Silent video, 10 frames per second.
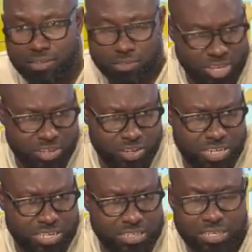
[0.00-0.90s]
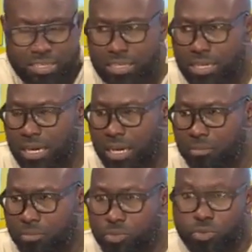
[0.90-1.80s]
You understand?
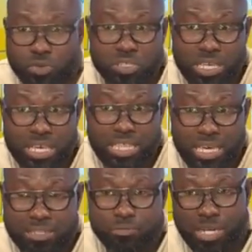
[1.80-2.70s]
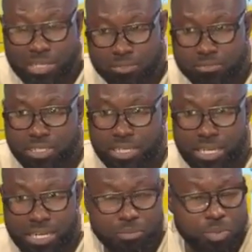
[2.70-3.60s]
You could say that, well, he
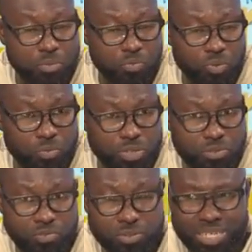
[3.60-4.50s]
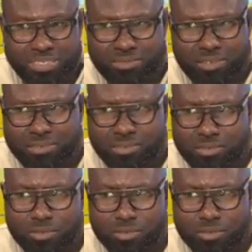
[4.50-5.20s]
cleared people from his office, but don't